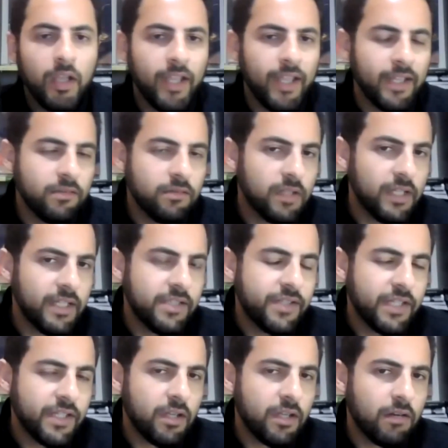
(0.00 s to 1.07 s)
And
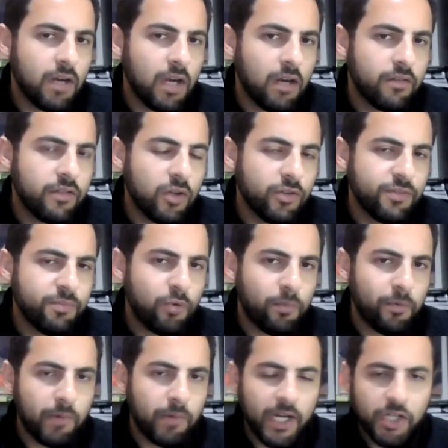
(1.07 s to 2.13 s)
are those
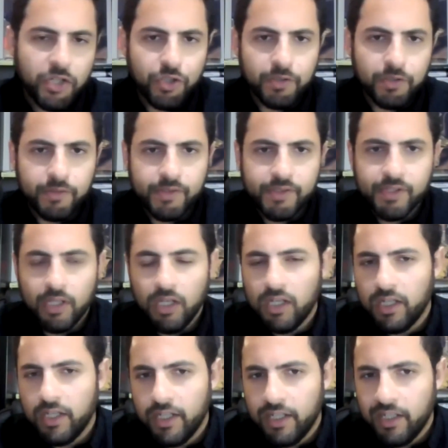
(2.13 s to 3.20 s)
preparations
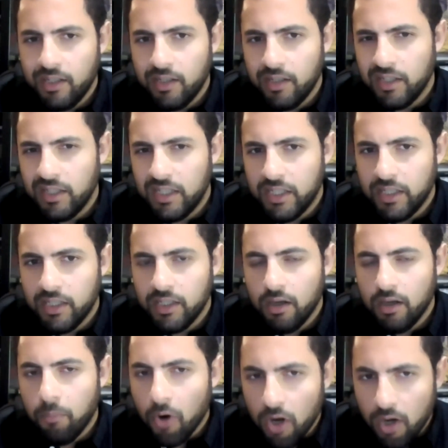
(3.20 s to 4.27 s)
a
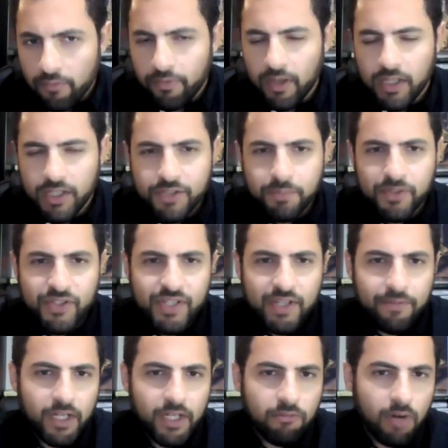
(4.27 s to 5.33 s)
part of a
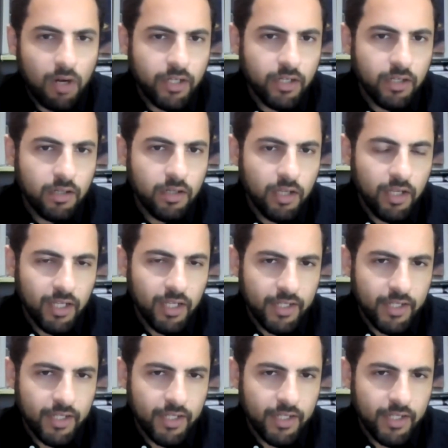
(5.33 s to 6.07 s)
specific Iranian